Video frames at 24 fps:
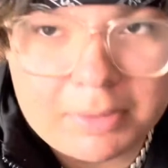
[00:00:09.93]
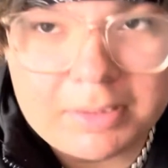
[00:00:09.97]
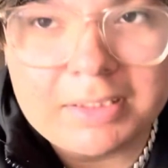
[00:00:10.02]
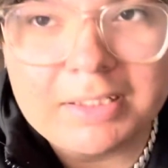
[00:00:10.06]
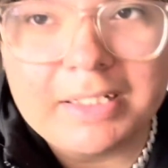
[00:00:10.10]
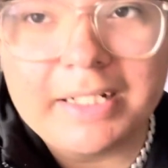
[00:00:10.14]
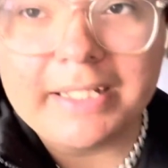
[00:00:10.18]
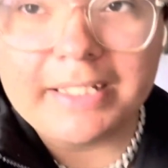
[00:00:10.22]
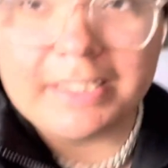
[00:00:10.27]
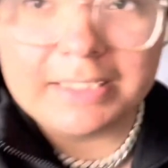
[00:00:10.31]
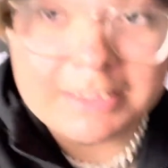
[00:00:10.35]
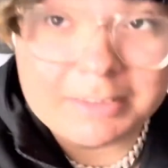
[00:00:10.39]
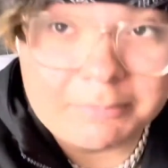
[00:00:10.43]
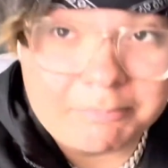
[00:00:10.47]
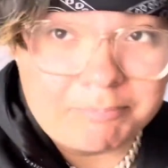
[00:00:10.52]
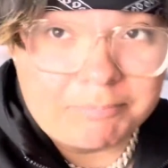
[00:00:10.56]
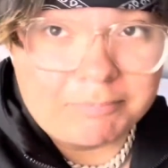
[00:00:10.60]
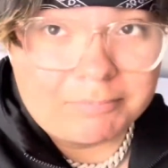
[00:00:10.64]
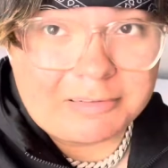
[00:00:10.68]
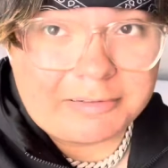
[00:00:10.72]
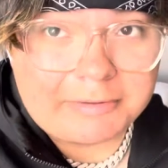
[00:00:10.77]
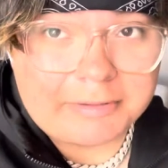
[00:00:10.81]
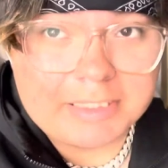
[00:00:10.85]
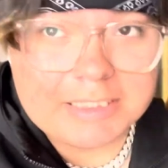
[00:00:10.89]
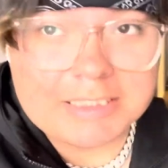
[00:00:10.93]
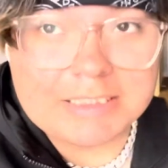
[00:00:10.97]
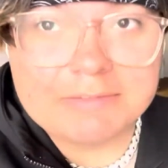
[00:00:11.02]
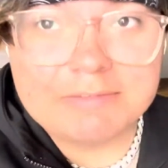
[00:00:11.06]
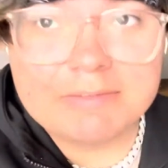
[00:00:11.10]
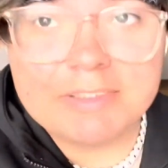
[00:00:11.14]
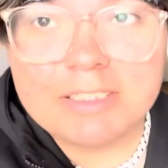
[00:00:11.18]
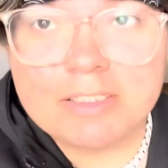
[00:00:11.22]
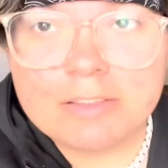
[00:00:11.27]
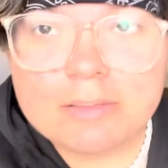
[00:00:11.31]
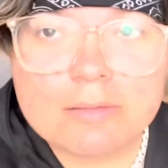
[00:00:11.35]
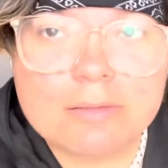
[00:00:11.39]
today is a crazy
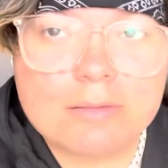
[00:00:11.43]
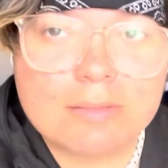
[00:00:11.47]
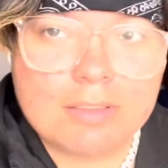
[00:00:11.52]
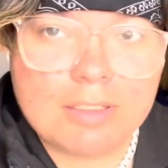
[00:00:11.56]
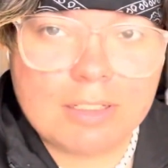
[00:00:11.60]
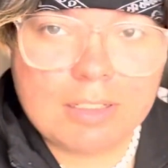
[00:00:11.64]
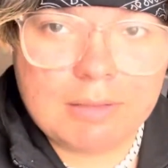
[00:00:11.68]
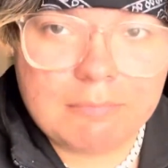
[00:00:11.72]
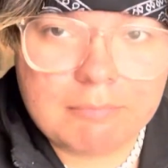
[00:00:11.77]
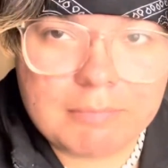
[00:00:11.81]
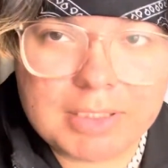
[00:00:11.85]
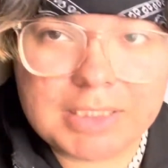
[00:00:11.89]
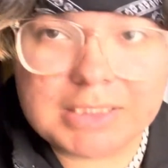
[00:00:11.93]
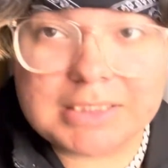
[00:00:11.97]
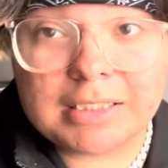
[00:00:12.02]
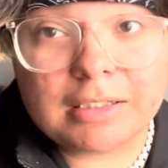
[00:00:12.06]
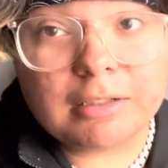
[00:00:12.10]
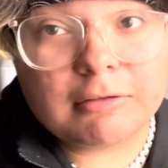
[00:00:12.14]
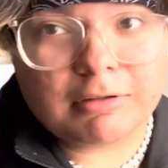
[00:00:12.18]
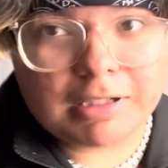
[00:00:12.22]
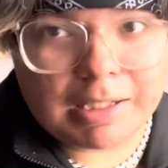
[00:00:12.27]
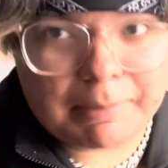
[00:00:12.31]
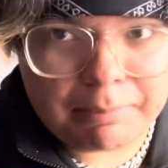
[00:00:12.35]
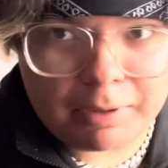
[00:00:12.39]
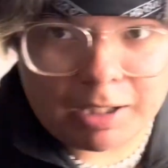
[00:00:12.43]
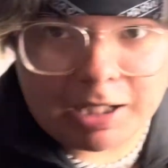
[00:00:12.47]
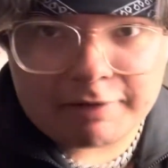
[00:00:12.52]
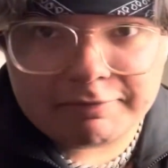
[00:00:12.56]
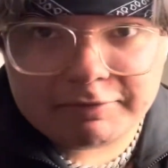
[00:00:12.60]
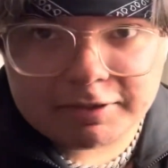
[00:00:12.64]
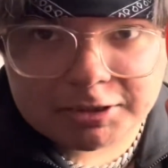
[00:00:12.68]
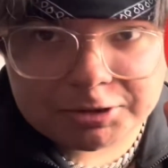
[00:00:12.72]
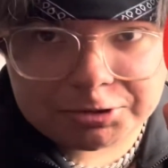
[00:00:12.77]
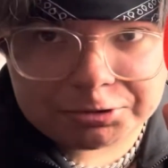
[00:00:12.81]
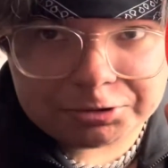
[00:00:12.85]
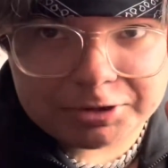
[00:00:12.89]
video because look what I bought off
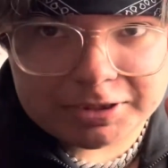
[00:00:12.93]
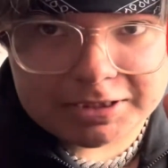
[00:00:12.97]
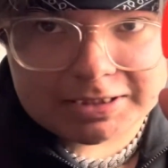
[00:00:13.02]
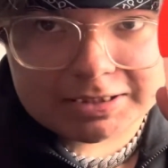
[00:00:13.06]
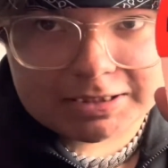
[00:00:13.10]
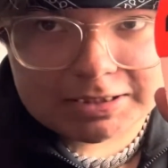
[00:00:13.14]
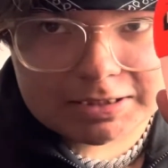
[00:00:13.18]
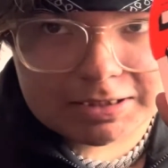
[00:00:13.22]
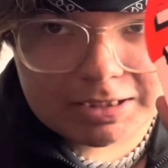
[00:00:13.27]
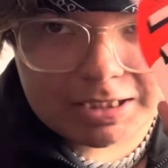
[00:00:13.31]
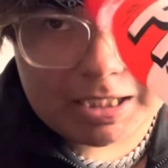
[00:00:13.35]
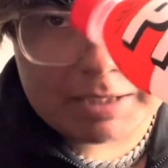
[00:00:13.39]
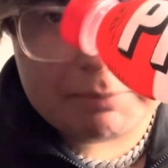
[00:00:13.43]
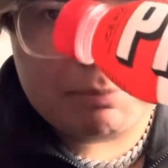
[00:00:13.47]
the streets. I